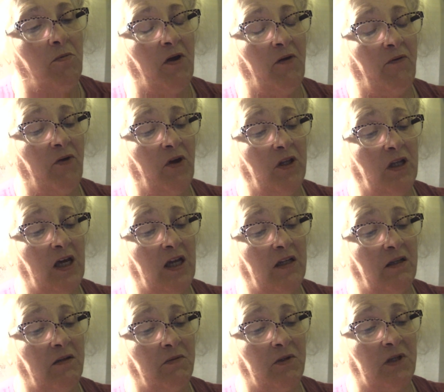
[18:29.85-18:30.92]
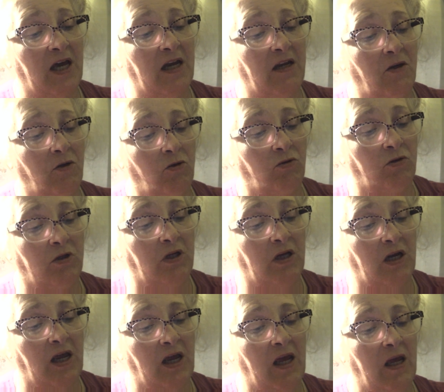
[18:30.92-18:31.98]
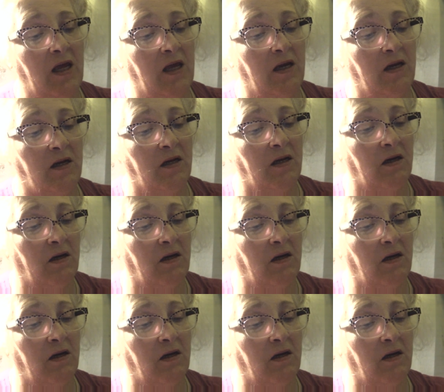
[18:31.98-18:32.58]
my friends had some sad news today, and